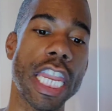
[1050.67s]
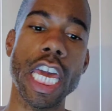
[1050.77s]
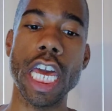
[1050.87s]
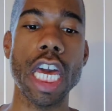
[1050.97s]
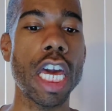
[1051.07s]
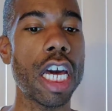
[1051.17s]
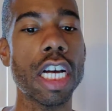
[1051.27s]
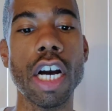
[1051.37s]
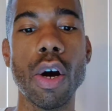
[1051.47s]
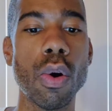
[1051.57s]
And
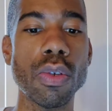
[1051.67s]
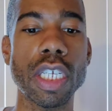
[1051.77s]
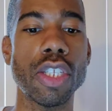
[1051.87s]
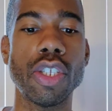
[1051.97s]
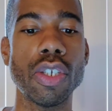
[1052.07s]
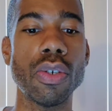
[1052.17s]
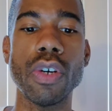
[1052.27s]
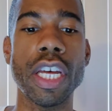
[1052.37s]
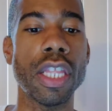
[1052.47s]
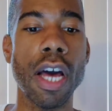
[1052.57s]
it goes
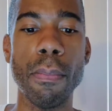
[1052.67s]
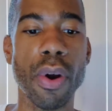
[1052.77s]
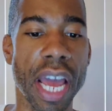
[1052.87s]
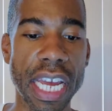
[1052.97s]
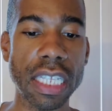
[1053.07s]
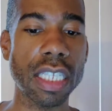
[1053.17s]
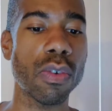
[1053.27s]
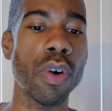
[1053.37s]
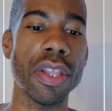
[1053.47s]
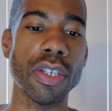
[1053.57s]
into, in number
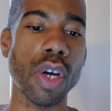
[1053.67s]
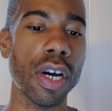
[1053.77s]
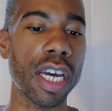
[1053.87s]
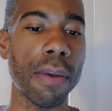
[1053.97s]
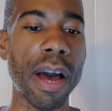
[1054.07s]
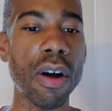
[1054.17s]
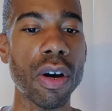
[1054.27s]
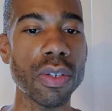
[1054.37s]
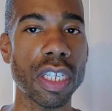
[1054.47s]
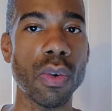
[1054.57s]
eight, what they're talking
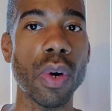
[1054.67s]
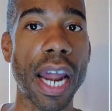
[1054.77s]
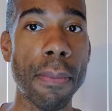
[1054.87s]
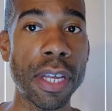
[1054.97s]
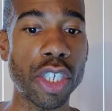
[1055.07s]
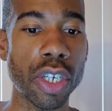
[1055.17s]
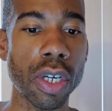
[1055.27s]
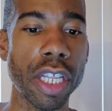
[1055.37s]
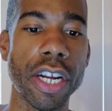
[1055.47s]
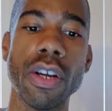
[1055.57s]
about goes into what I
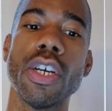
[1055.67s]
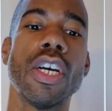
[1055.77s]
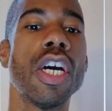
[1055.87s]
mentioned earlier